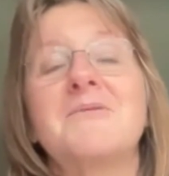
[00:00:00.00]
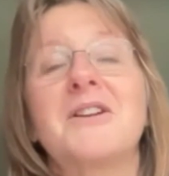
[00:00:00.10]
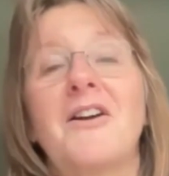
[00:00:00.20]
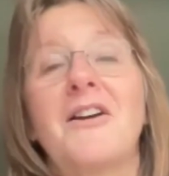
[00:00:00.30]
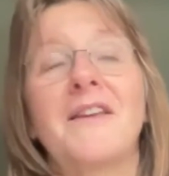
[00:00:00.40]

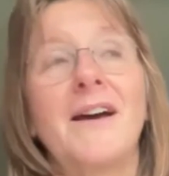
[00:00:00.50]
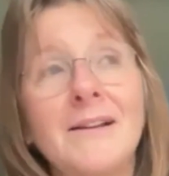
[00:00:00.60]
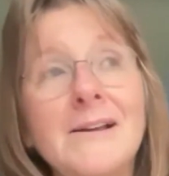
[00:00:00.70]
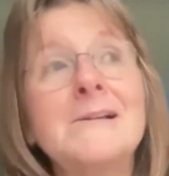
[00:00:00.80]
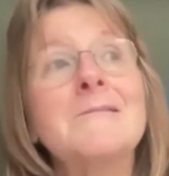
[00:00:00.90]
to like that.
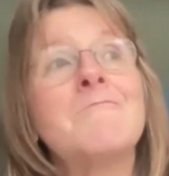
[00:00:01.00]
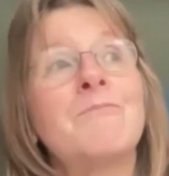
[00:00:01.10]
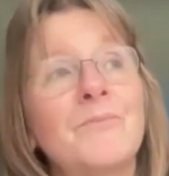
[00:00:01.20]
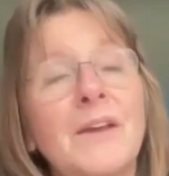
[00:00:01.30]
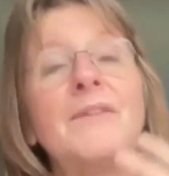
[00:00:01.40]

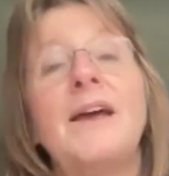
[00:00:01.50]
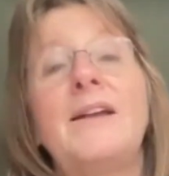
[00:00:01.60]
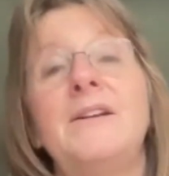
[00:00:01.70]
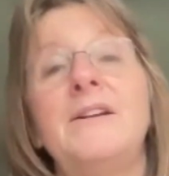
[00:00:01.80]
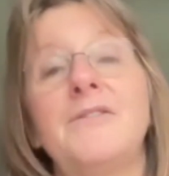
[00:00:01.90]
And
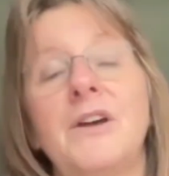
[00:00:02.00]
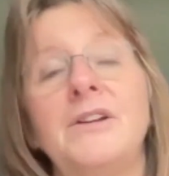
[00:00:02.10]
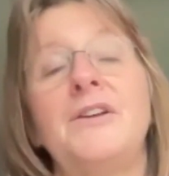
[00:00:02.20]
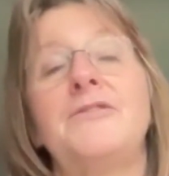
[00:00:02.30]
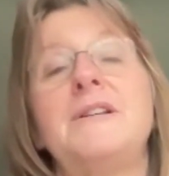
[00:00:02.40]
then
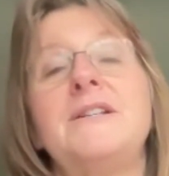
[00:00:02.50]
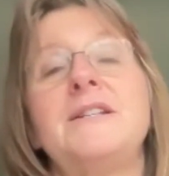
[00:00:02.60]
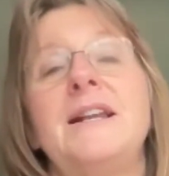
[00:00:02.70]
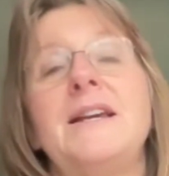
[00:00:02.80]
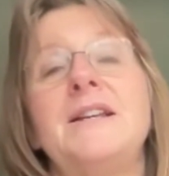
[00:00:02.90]
another
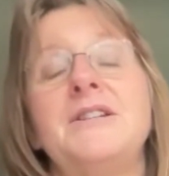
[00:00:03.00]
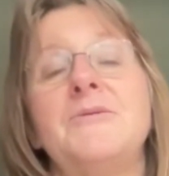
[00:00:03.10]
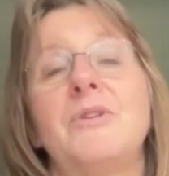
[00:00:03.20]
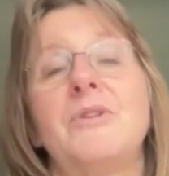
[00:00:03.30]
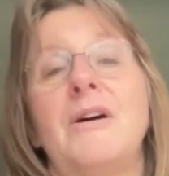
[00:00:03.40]
Indian lady
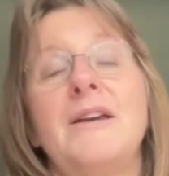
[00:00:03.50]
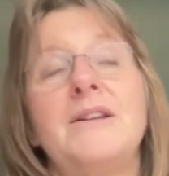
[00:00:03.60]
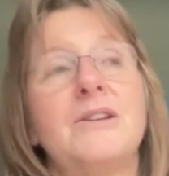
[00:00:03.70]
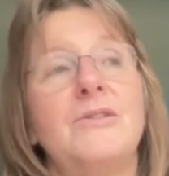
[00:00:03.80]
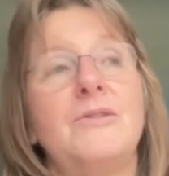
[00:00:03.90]
applied
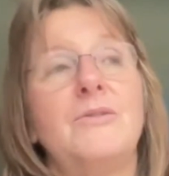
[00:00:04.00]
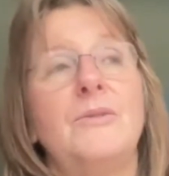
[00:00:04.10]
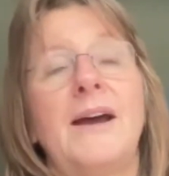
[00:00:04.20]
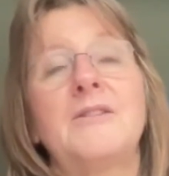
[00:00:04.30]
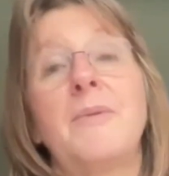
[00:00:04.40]
who
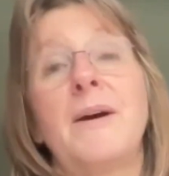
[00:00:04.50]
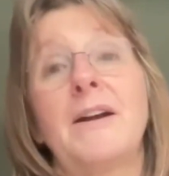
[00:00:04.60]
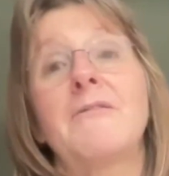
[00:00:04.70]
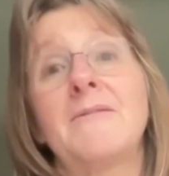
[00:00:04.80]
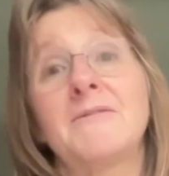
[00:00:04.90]
had a
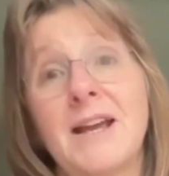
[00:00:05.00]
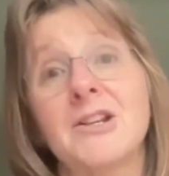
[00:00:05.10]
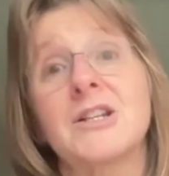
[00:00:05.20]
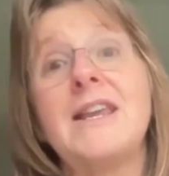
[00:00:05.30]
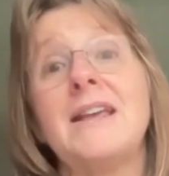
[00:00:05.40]
background
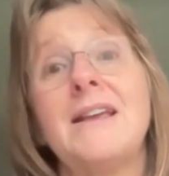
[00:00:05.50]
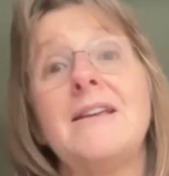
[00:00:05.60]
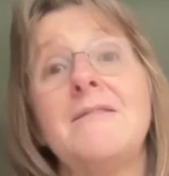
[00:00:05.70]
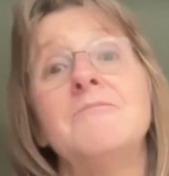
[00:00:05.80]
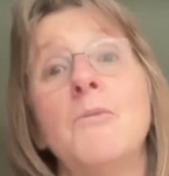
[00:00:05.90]
actually
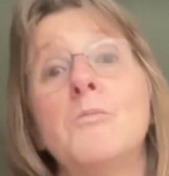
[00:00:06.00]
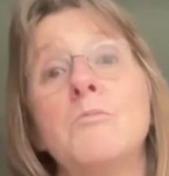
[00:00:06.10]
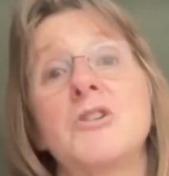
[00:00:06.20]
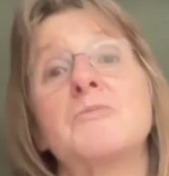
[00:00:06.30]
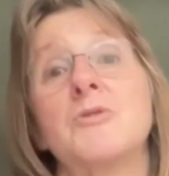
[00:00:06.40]

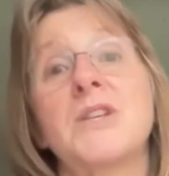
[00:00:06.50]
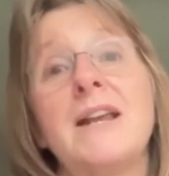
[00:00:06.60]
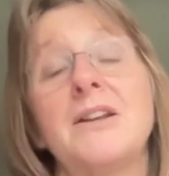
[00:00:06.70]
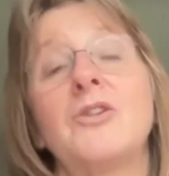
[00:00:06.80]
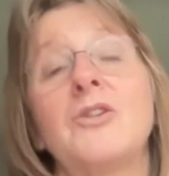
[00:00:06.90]
much more
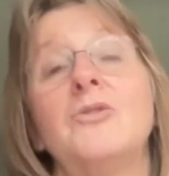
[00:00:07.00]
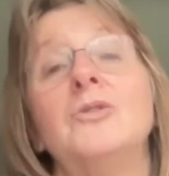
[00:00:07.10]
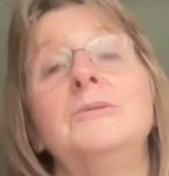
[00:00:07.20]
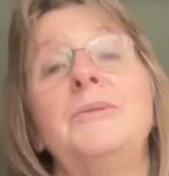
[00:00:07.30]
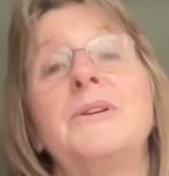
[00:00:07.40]

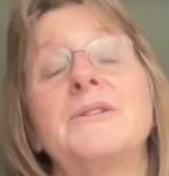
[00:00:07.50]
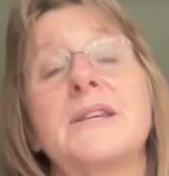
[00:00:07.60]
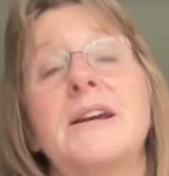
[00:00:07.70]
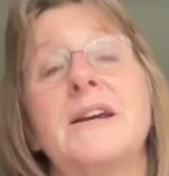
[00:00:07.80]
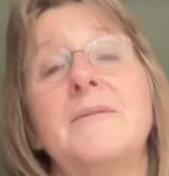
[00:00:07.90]
technical, but
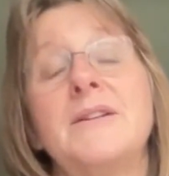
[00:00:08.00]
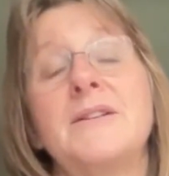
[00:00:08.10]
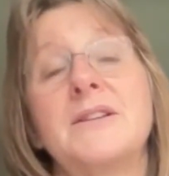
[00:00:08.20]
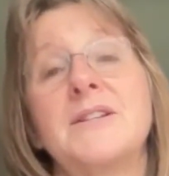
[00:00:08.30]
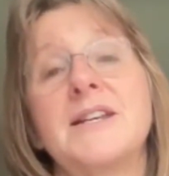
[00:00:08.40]
it
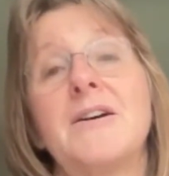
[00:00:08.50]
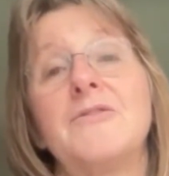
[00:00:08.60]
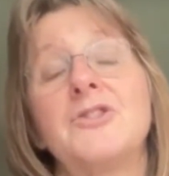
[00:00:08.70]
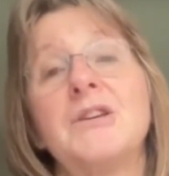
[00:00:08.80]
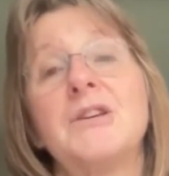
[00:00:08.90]
turned out
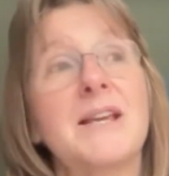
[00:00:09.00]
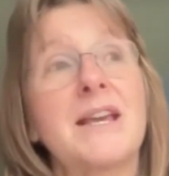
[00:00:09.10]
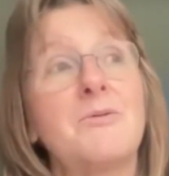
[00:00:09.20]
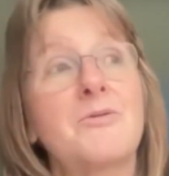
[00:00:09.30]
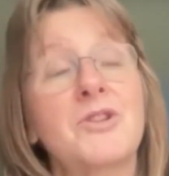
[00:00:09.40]
that she was
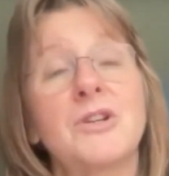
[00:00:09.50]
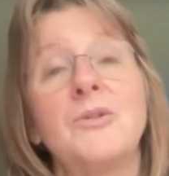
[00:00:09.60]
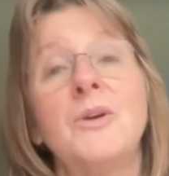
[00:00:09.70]
able to